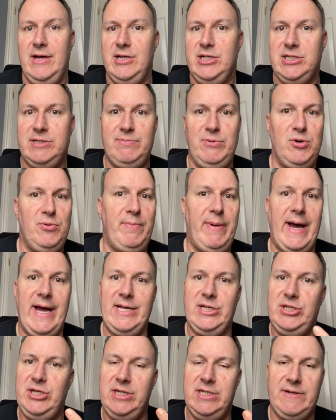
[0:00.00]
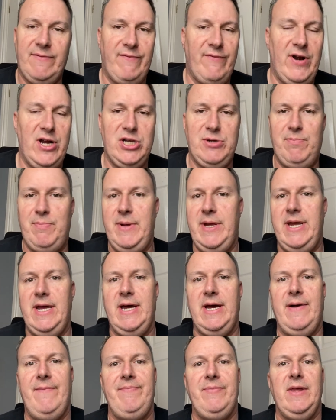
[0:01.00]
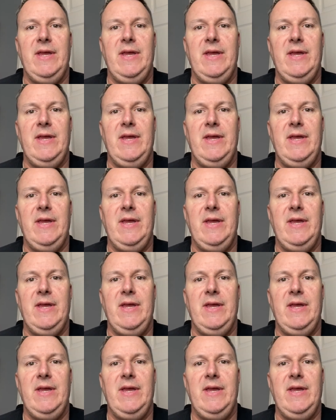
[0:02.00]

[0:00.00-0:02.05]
Small batches, fresh beer,